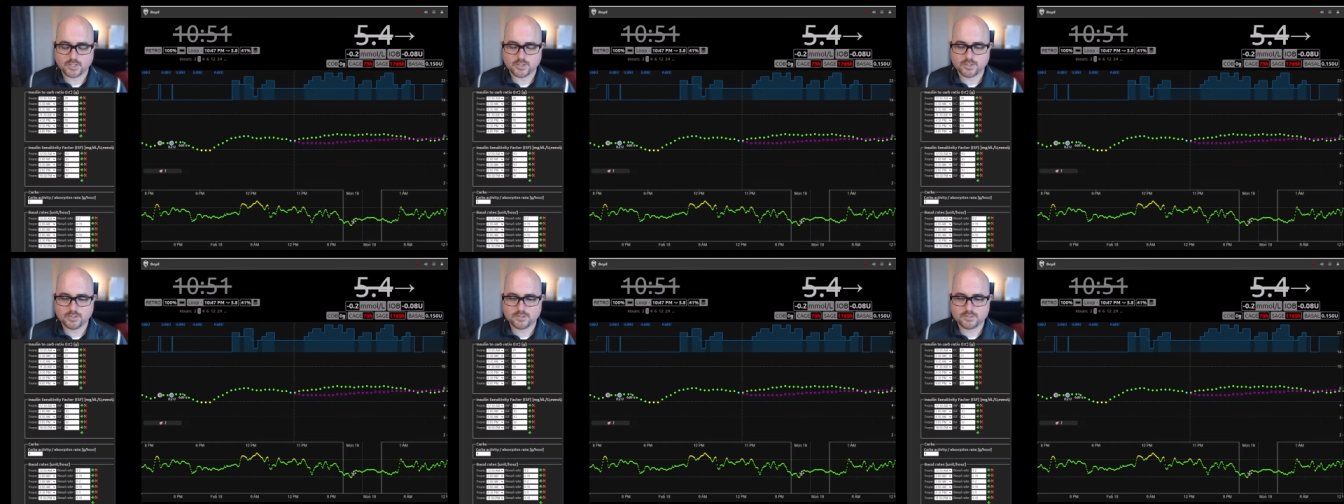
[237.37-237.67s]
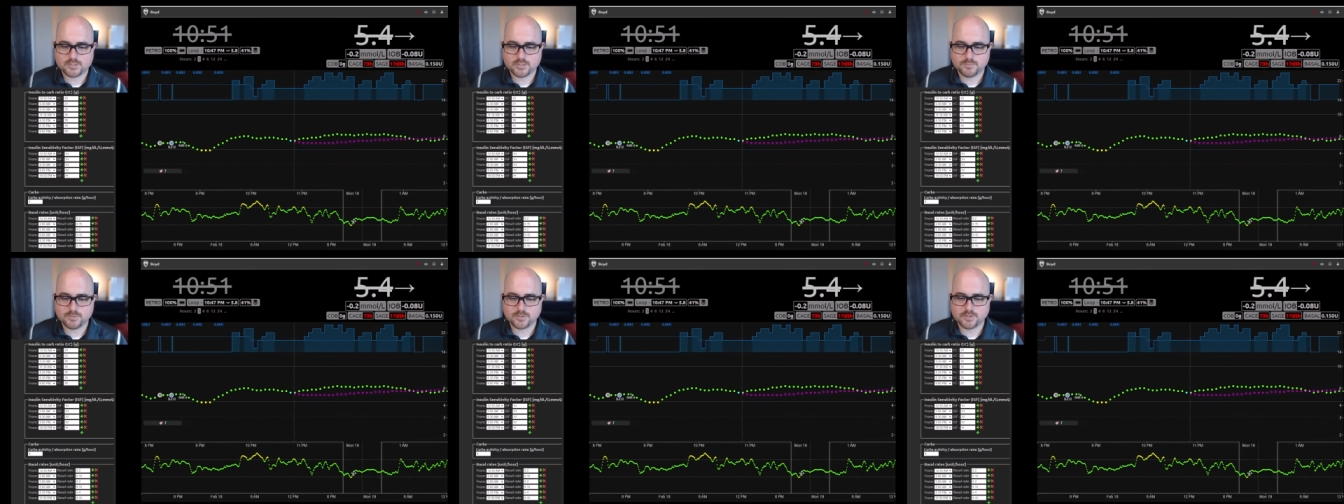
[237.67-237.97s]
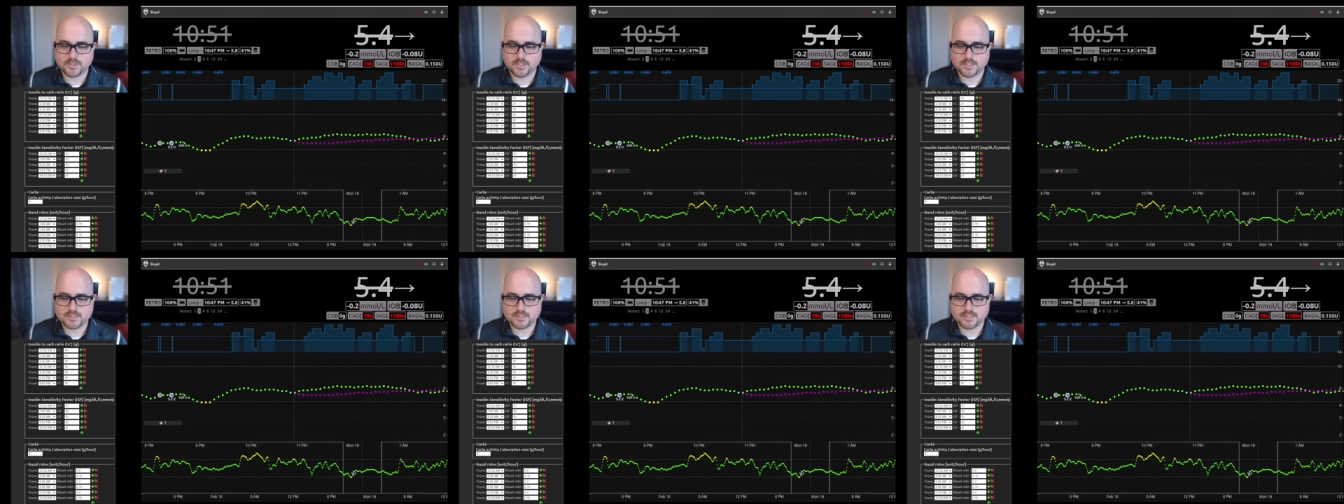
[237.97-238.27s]
super
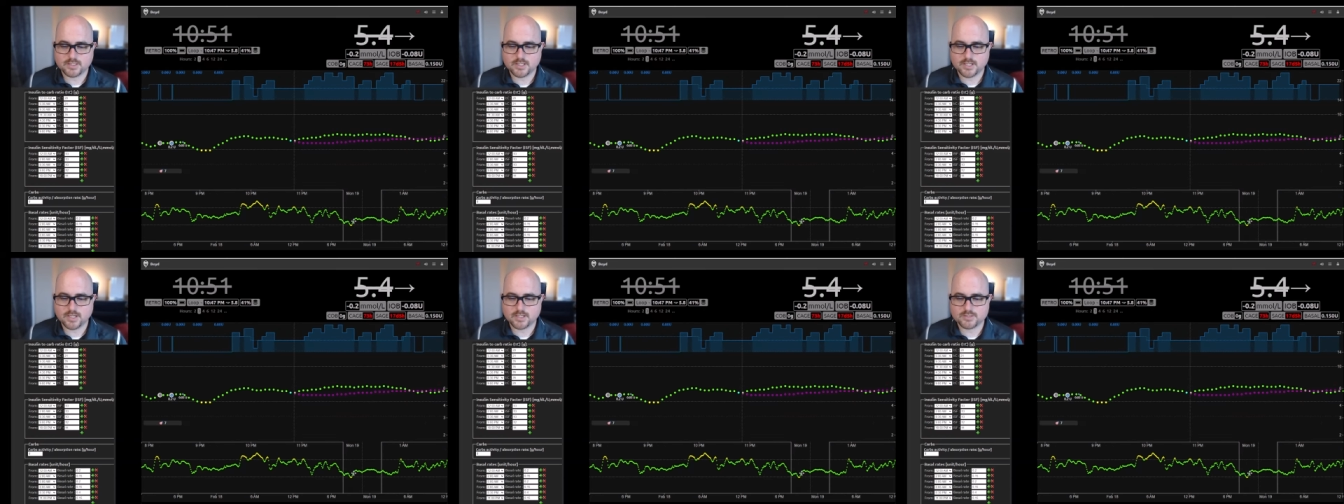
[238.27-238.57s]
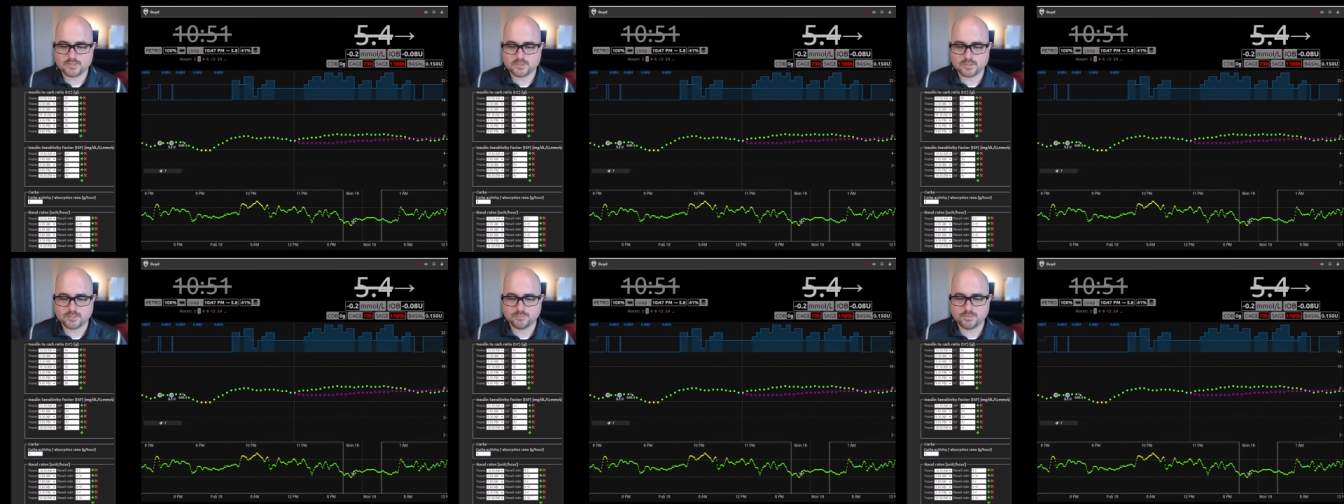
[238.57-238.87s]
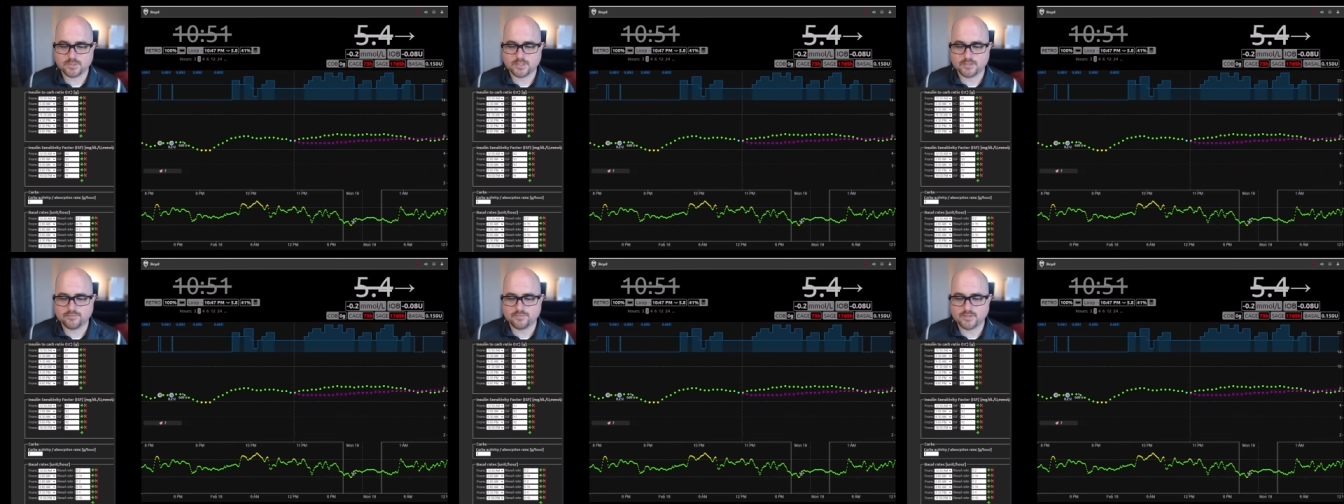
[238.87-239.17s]
crazy here, it's looking
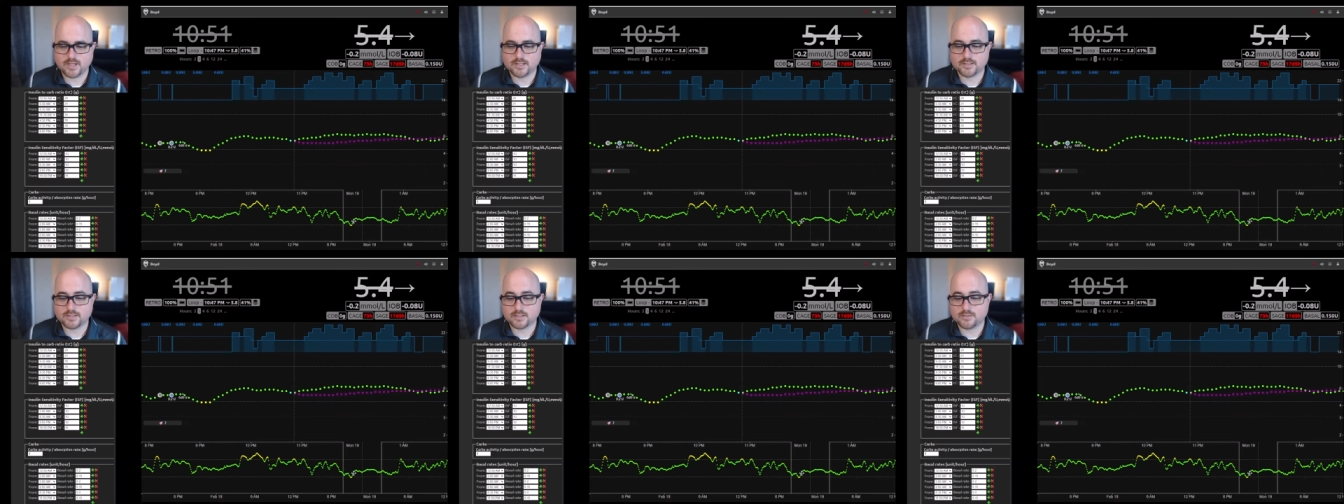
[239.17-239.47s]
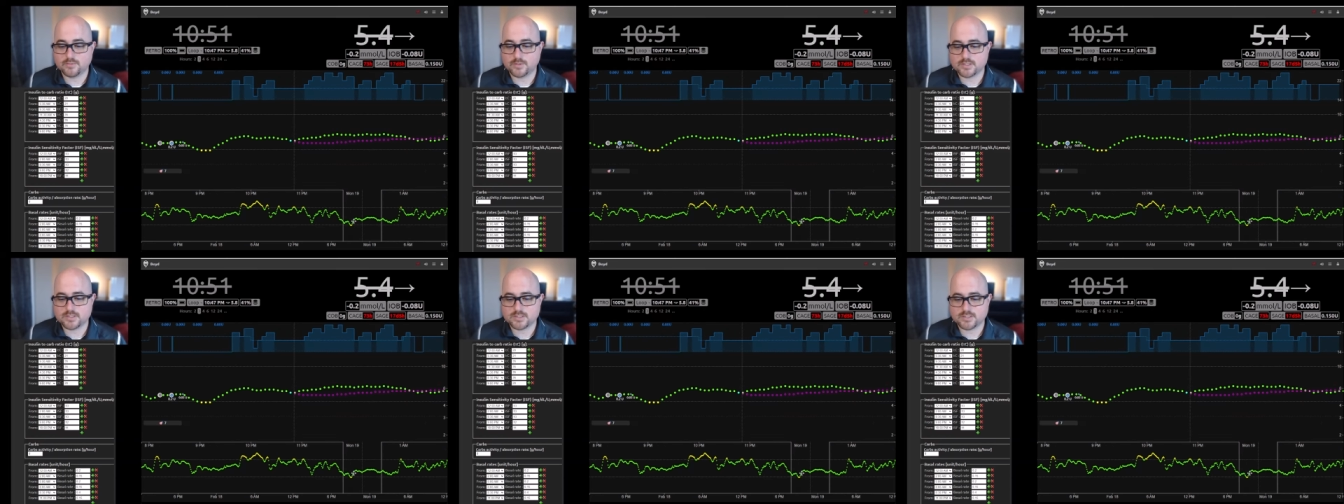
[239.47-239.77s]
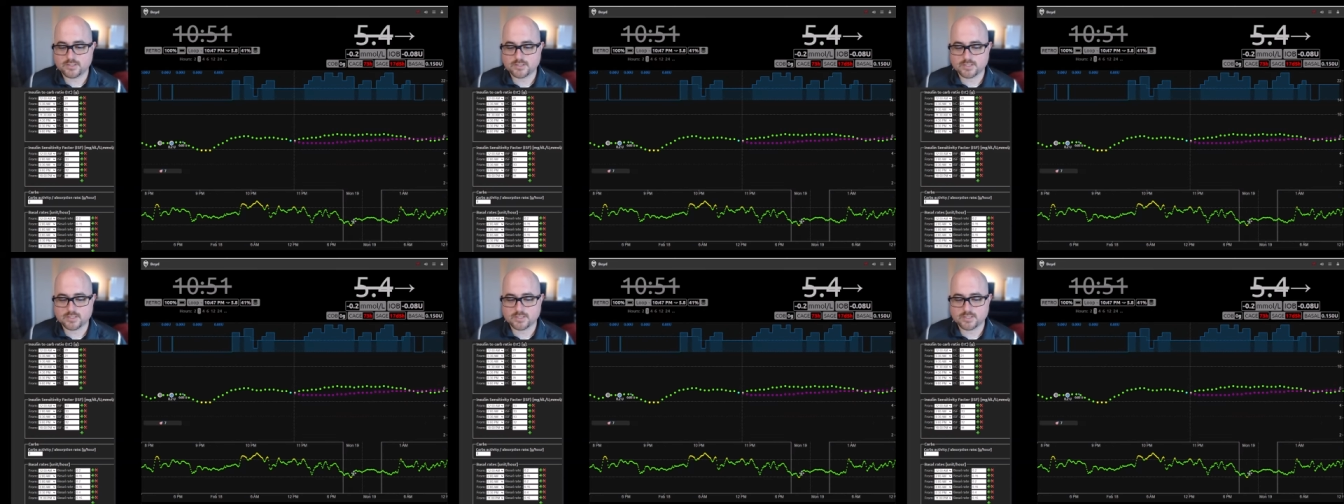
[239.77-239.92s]
pretty flat. The question is, are